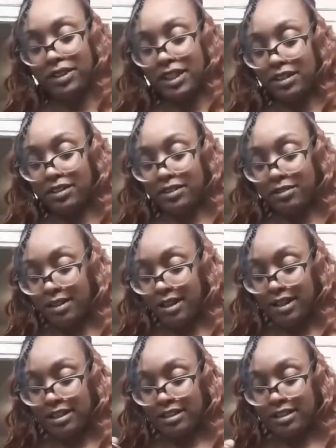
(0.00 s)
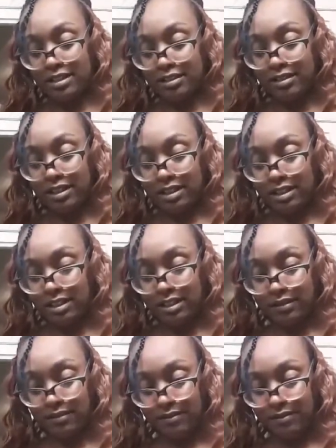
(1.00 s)
I don't know why I just always
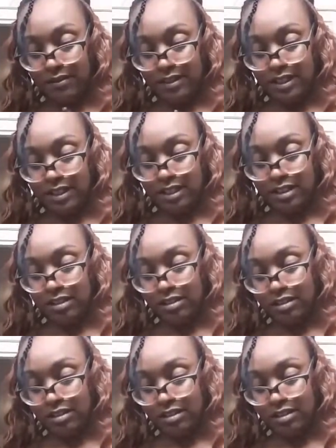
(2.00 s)
sniff the hair.